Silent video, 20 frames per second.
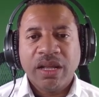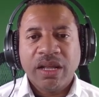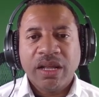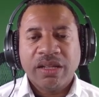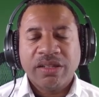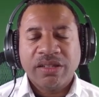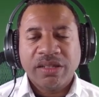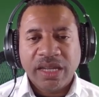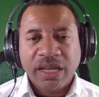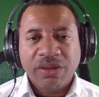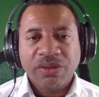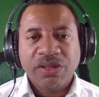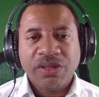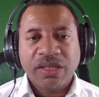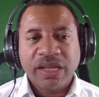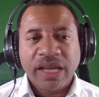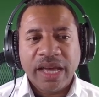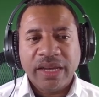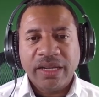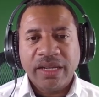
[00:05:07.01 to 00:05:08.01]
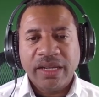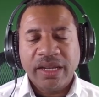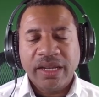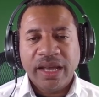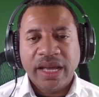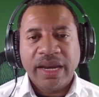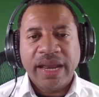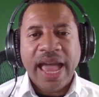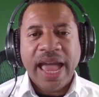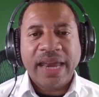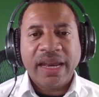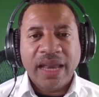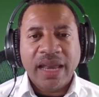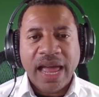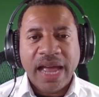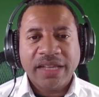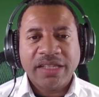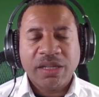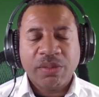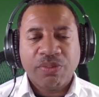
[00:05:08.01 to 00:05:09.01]
skill set in
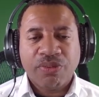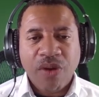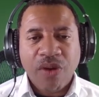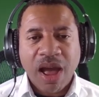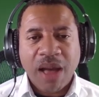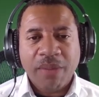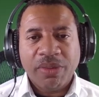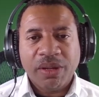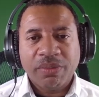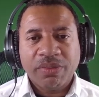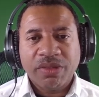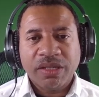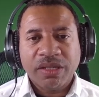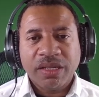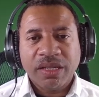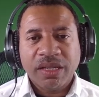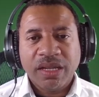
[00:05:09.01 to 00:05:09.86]
analyzing problems